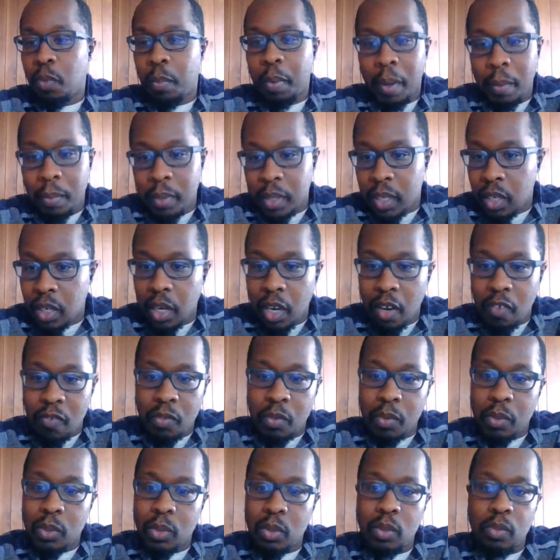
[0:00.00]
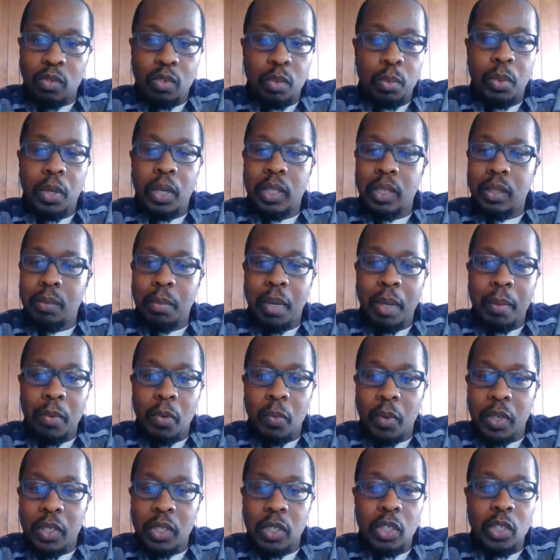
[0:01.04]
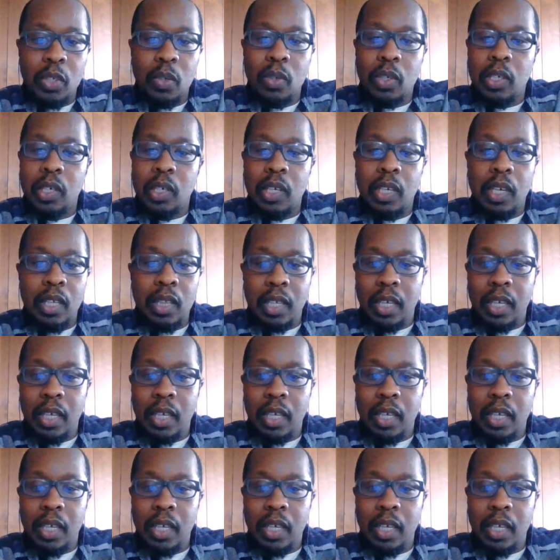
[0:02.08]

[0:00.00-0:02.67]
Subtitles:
Republican governors, the response maybe wasn't so good.